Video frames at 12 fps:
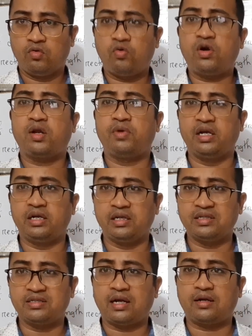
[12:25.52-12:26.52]
whatever it
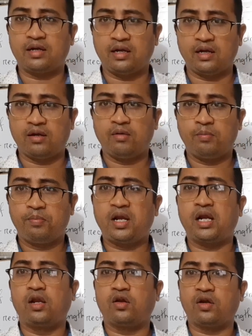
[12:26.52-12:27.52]
is, rectangle,
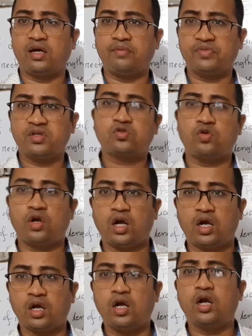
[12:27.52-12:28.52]
parallelogram,
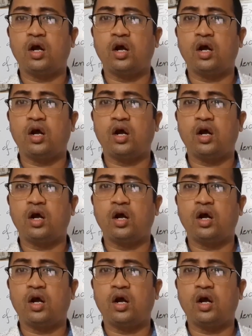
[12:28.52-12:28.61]
square,